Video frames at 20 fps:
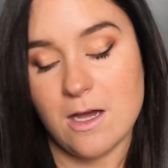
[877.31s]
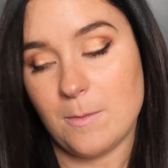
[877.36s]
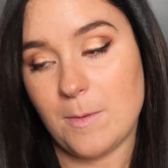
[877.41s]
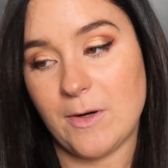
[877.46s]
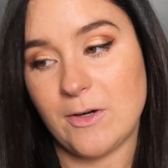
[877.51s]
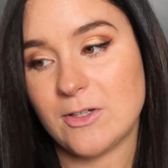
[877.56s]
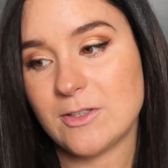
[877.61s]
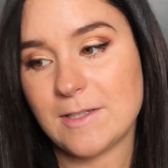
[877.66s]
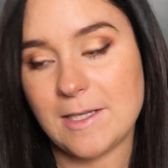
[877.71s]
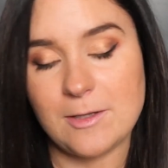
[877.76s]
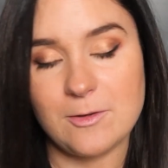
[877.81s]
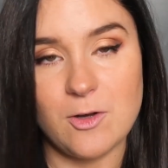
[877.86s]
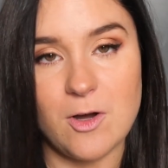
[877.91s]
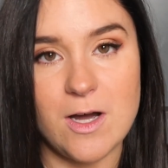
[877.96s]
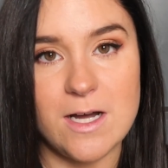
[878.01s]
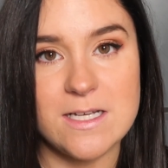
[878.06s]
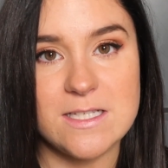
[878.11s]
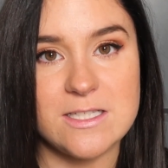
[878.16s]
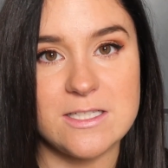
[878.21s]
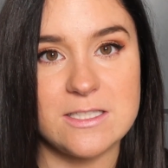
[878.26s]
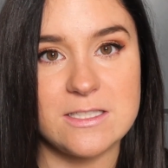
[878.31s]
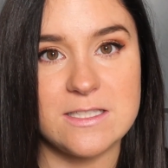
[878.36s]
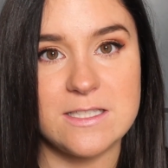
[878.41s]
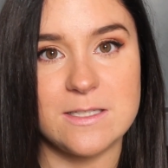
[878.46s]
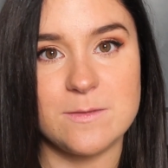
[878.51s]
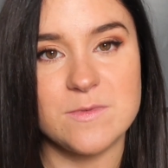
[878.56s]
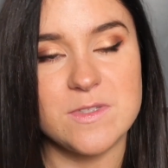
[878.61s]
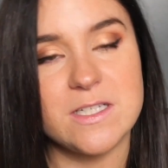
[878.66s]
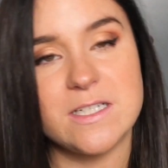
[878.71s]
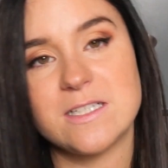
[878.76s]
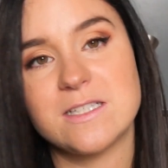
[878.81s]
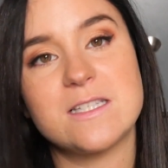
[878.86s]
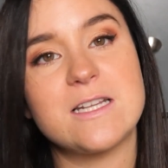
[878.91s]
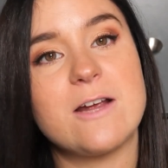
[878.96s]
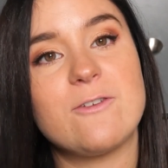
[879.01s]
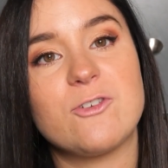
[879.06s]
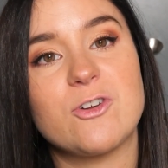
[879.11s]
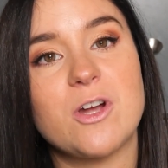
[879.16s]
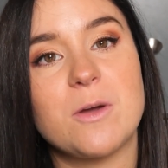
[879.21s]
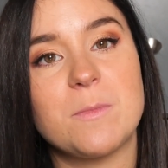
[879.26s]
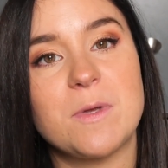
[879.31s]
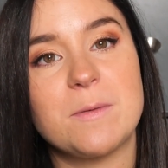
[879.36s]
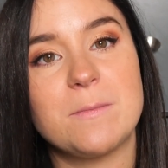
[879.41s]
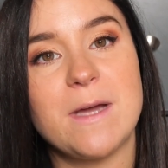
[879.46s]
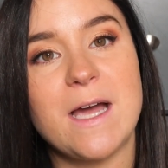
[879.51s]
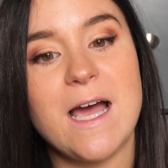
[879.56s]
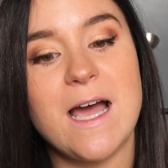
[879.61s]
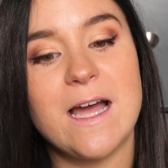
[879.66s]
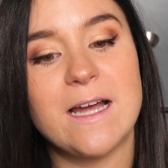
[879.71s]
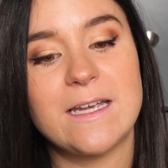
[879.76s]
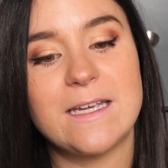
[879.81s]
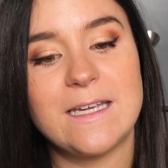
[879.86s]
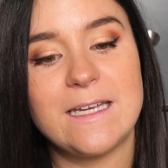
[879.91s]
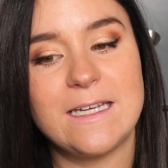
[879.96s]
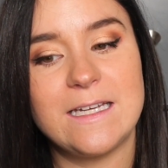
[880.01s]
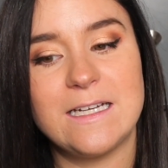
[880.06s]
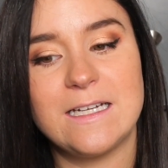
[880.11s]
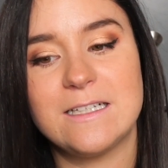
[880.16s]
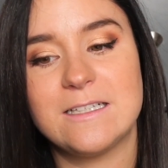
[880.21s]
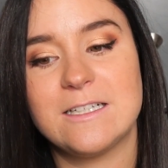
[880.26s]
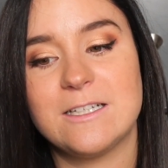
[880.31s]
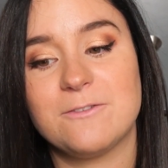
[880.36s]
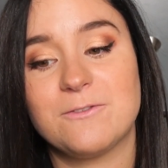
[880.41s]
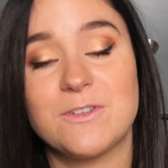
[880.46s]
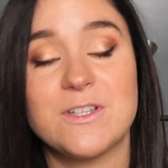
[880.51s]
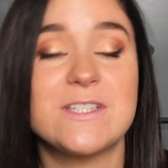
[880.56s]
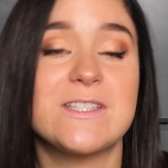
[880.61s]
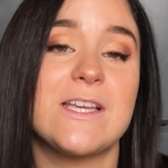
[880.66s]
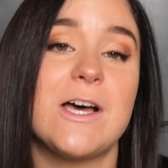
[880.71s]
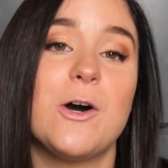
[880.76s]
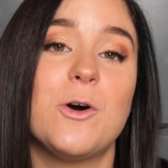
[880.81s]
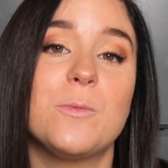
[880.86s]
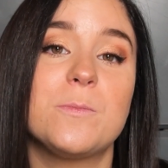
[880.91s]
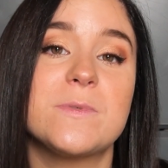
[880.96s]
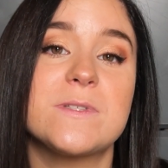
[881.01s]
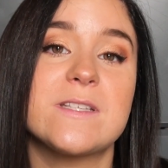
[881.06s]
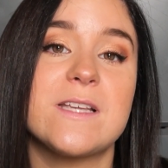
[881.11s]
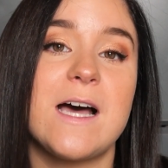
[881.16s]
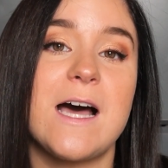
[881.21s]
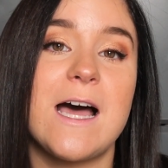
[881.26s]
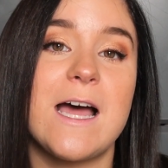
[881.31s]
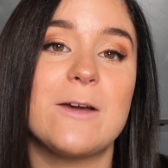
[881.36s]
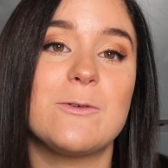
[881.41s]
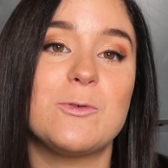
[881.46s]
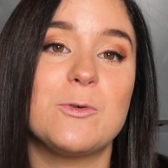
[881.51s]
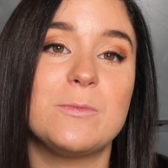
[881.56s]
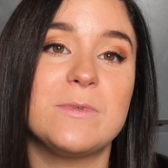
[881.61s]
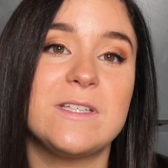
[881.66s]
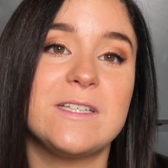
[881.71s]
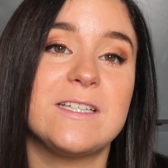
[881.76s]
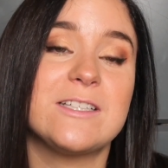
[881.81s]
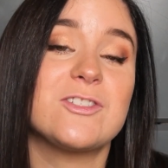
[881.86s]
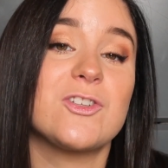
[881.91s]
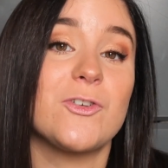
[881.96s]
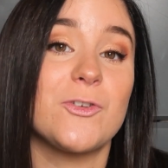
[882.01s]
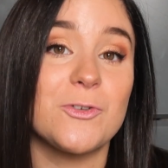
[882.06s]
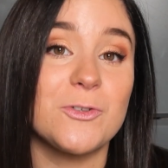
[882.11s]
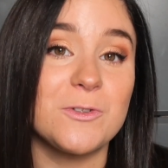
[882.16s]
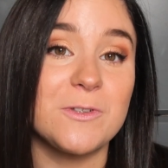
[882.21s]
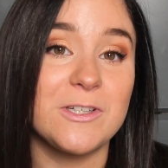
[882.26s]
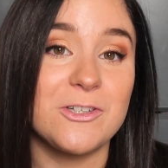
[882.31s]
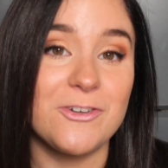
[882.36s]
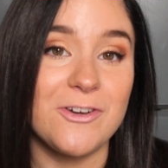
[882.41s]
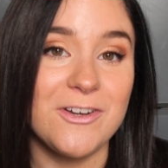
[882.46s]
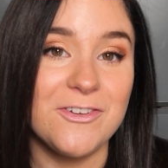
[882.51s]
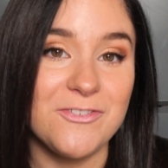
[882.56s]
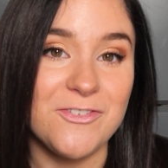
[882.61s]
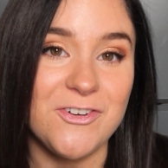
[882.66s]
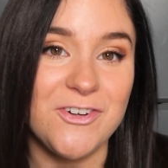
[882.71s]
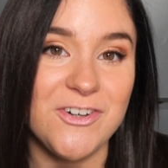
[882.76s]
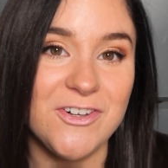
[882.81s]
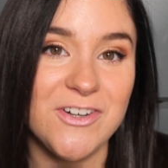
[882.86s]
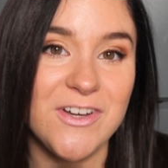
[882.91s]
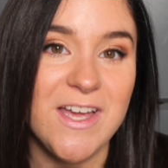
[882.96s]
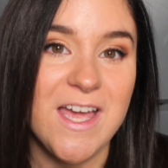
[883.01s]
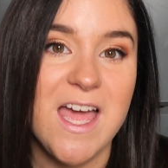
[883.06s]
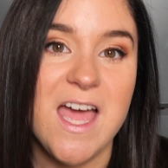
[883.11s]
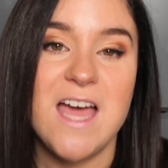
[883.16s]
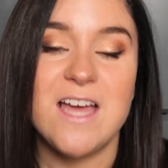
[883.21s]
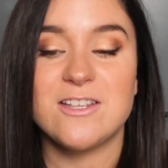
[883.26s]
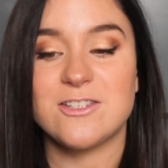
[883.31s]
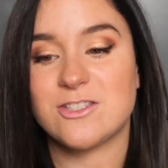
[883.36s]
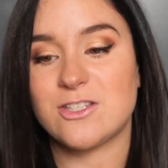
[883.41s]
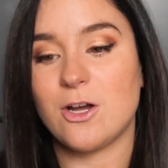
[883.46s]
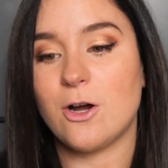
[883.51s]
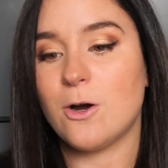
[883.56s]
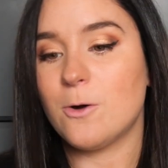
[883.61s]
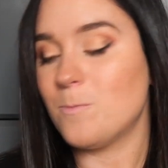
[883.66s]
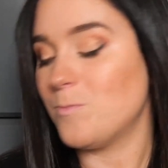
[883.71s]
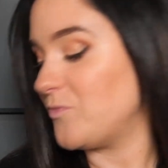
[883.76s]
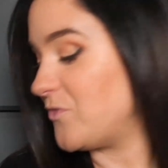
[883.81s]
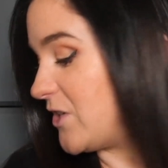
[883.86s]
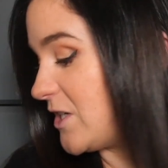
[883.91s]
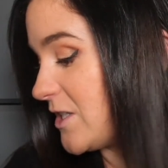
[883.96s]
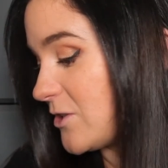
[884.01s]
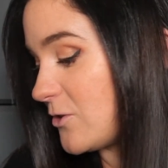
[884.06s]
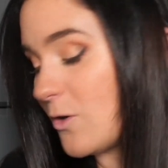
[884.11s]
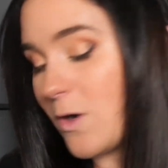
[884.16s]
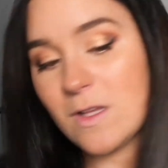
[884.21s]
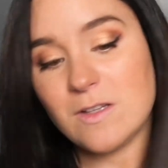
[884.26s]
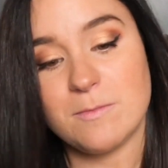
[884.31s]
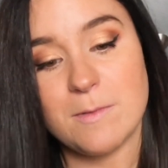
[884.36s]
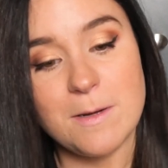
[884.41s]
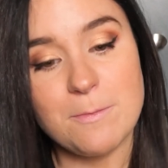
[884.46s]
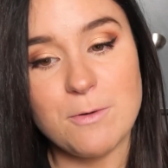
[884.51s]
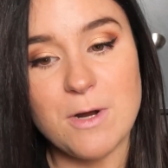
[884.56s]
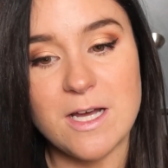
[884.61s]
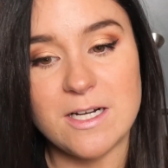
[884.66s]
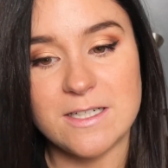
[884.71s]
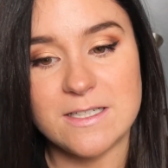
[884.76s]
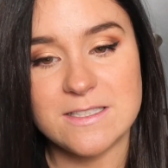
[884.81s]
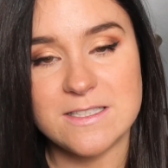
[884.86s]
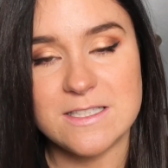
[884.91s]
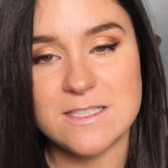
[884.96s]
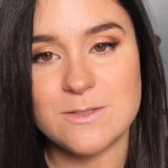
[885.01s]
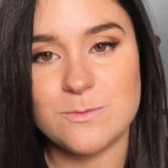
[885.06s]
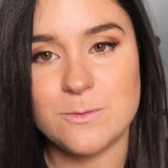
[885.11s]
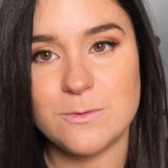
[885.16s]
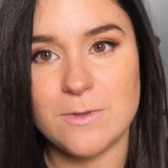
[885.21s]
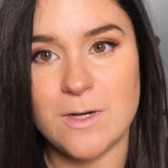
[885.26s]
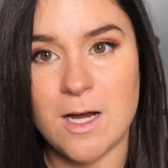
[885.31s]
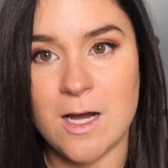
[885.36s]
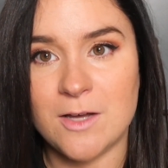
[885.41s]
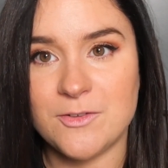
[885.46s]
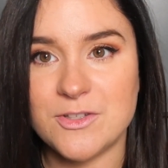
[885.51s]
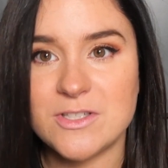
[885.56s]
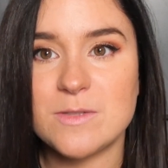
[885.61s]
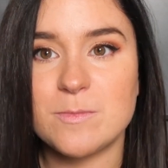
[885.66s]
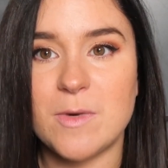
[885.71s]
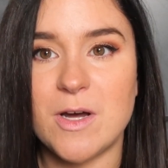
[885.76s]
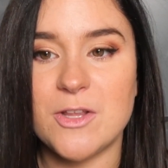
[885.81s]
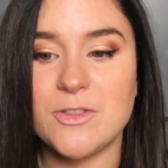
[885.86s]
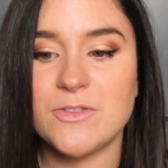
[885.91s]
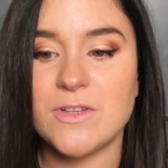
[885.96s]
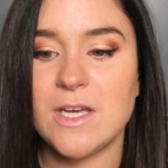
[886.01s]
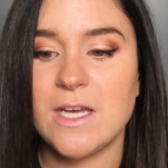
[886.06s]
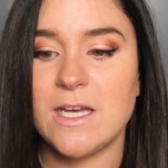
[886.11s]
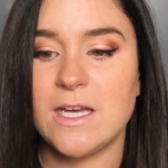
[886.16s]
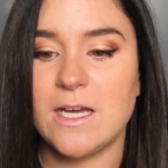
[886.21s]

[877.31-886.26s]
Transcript: apparently lost. It seems like it's never coming back, and if this helps, I will be eternally grateful. So these are all of my products this month,